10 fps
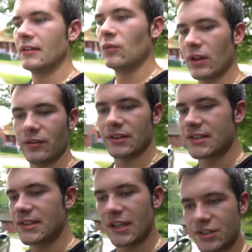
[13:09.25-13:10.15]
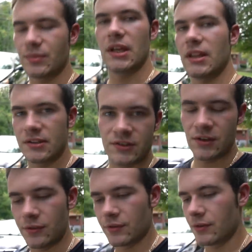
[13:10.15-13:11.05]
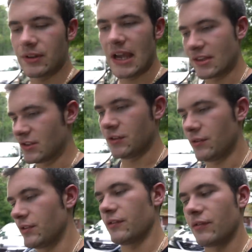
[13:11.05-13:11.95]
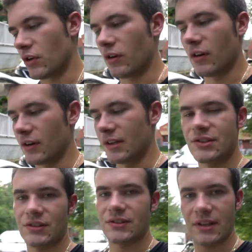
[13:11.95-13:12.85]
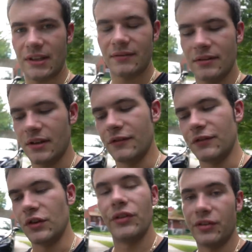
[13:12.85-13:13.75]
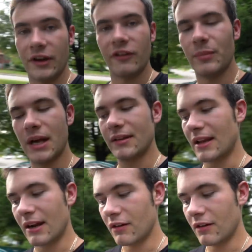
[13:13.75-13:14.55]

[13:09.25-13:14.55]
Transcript: whether it's the engine bay, the interior, or the exterior of the car. It's just like a good thing of mine that I